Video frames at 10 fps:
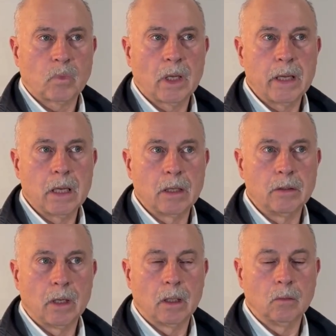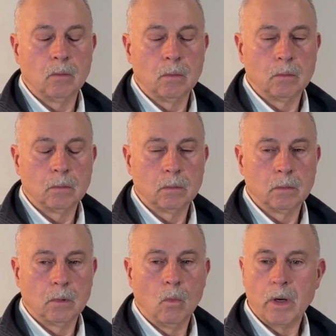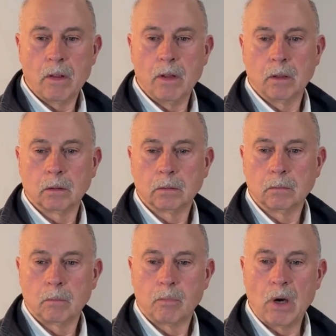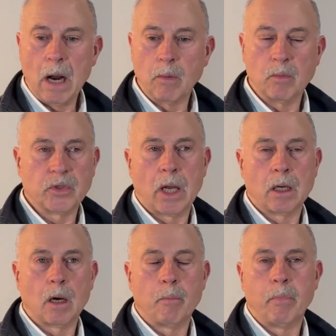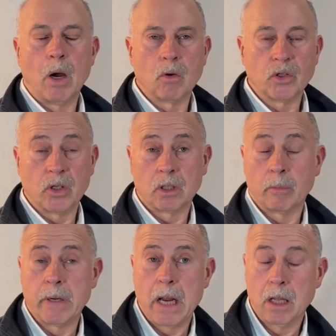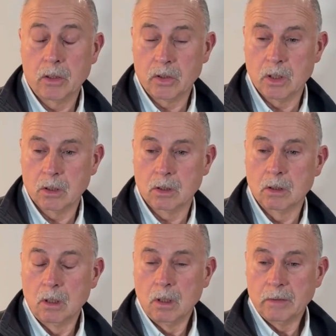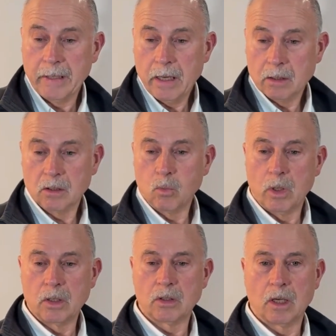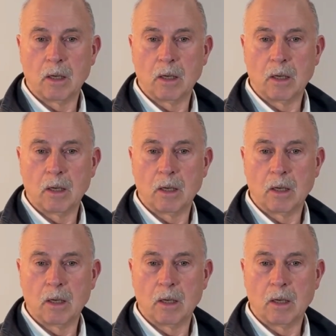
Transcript: of the problems on our power system analysis test was